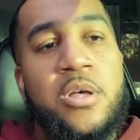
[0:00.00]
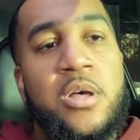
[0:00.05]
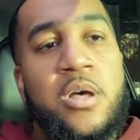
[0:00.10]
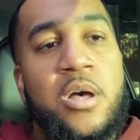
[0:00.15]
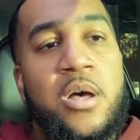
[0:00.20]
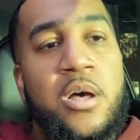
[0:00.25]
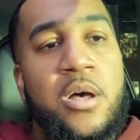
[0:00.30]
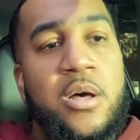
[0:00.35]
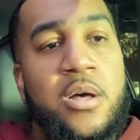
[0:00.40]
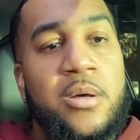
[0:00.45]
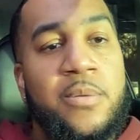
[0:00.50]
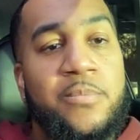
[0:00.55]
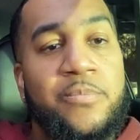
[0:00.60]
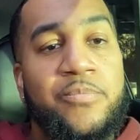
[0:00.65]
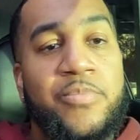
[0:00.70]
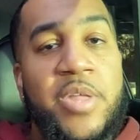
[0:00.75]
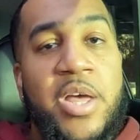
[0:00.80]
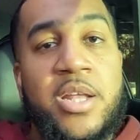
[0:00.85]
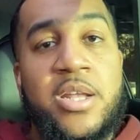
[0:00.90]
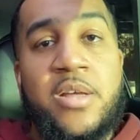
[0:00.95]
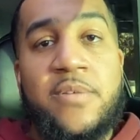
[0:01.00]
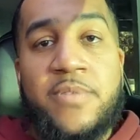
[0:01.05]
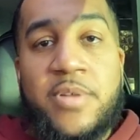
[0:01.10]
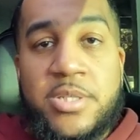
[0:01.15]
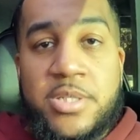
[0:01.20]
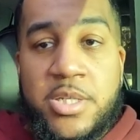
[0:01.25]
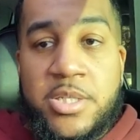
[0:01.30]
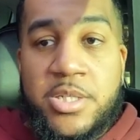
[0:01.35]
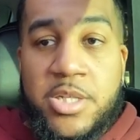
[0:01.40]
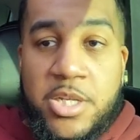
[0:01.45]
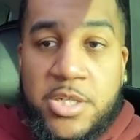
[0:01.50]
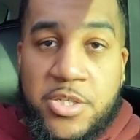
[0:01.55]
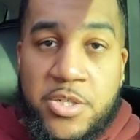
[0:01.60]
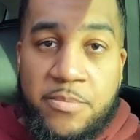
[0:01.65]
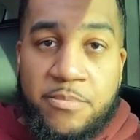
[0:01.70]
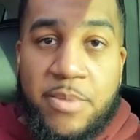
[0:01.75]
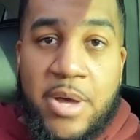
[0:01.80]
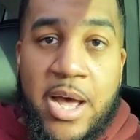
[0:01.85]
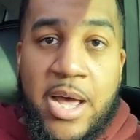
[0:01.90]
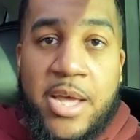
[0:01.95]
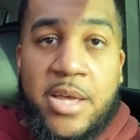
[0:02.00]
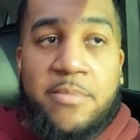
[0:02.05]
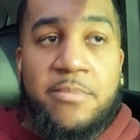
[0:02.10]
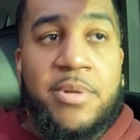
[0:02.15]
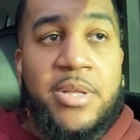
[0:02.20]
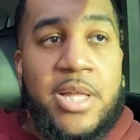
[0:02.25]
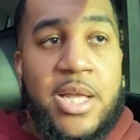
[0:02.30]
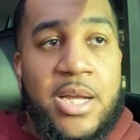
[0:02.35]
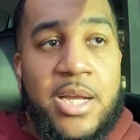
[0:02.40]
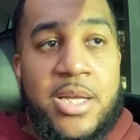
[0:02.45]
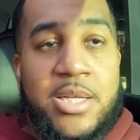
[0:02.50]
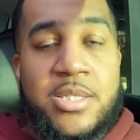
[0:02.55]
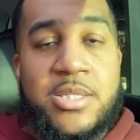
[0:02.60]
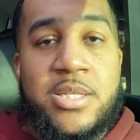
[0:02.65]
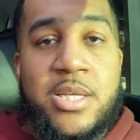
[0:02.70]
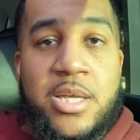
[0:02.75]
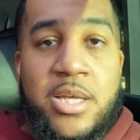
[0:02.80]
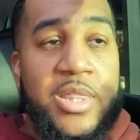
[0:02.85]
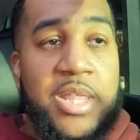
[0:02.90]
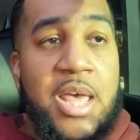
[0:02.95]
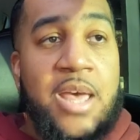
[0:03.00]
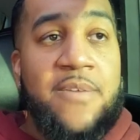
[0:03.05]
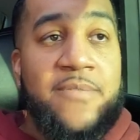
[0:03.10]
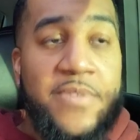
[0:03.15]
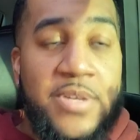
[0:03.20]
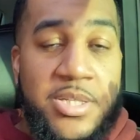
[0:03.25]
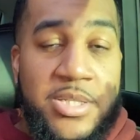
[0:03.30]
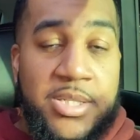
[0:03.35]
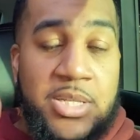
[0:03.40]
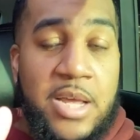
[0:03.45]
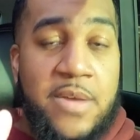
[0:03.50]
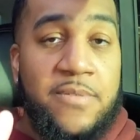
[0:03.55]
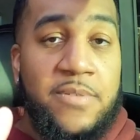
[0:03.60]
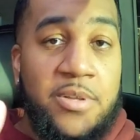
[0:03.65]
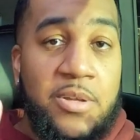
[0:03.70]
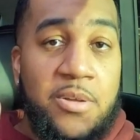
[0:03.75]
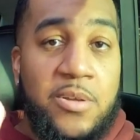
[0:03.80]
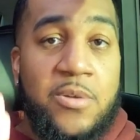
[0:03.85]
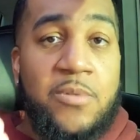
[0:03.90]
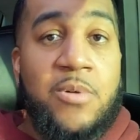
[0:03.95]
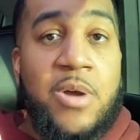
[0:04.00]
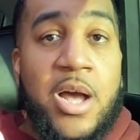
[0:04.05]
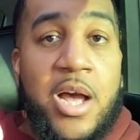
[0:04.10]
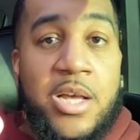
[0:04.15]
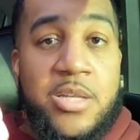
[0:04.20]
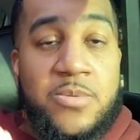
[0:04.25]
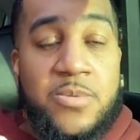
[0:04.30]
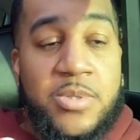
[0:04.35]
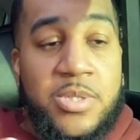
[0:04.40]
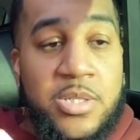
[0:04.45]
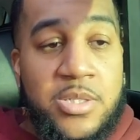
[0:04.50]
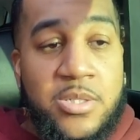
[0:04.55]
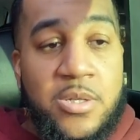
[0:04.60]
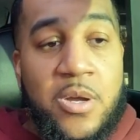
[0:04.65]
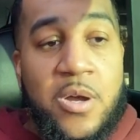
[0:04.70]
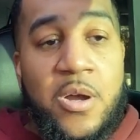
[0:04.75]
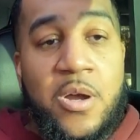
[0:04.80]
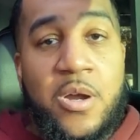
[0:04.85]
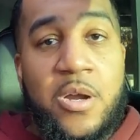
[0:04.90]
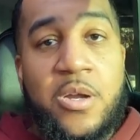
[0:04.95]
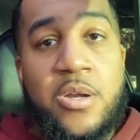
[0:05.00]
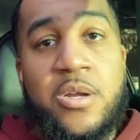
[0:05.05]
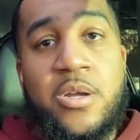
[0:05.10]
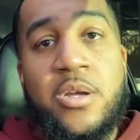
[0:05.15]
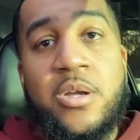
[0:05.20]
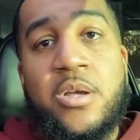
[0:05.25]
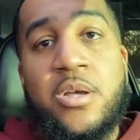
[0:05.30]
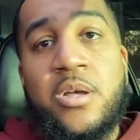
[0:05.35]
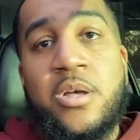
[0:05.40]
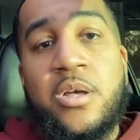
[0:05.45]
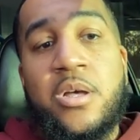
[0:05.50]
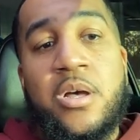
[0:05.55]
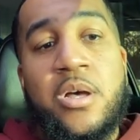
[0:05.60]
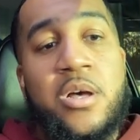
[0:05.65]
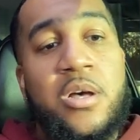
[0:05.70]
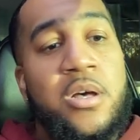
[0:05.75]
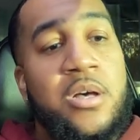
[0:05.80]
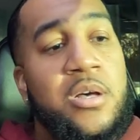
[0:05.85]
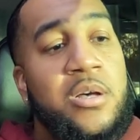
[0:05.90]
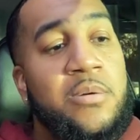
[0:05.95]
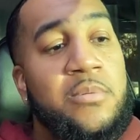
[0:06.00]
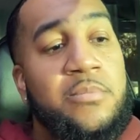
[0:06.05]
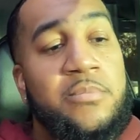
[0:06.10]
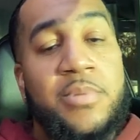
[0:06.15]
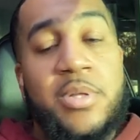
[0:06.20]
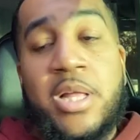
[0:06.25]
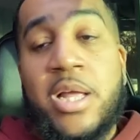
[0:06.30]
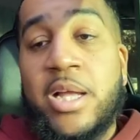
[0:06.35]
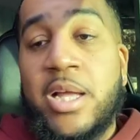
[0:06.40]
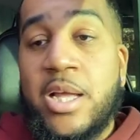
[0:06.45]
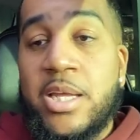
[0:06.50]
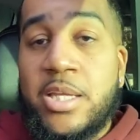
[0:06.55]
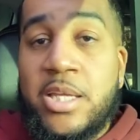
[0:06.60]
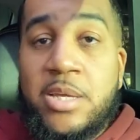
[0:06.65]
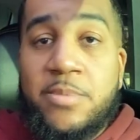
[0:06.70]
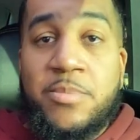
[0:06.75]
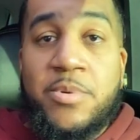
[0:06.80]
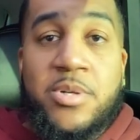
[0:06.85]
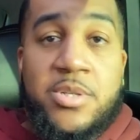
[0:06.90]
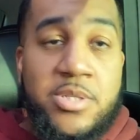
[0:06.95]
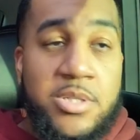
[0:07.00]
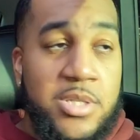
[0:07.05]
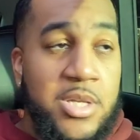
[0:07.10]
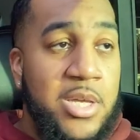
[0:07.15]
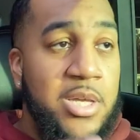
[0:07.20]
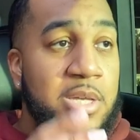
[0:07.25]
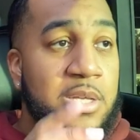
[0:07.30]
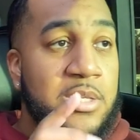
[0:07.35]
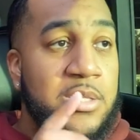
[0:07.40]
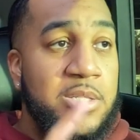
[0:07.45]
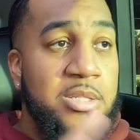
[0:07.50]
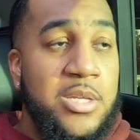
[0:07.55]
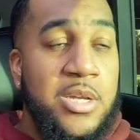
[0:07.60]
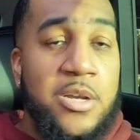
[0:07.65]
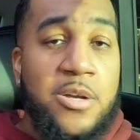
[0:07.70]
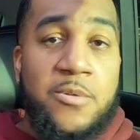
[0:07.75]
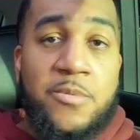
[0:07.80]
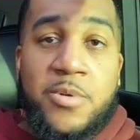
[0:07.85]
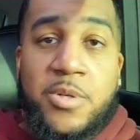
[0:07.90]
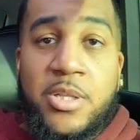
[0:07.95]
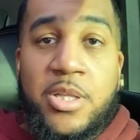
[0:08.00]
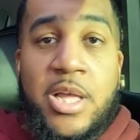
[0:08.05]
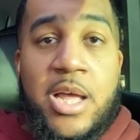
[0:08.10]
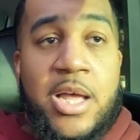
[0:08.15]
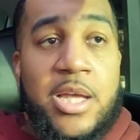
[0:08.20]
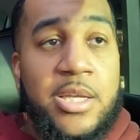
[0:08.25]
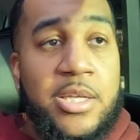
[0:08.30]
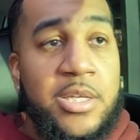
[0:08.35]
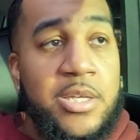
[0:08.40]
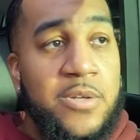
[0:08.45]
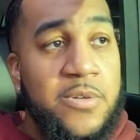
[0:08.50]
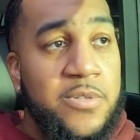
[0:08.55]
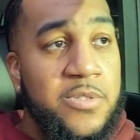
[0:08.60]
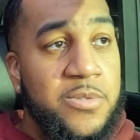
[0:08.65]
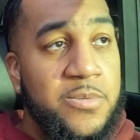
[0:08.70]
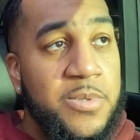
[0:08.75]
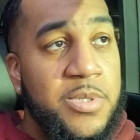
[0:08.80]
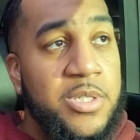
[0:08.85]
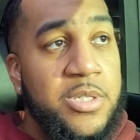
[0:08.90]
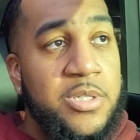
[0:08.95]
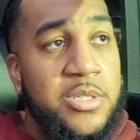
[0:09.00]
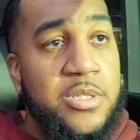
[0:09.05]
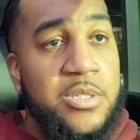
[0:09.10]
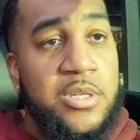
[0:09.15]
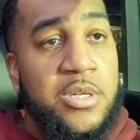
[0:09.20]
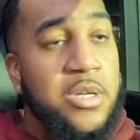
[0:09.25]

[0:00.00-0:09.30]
I definitely suggest you buy it. But like I said, theft is definitely on the rise with this car. But like I keep on saying, steering wheel lock, kill switch,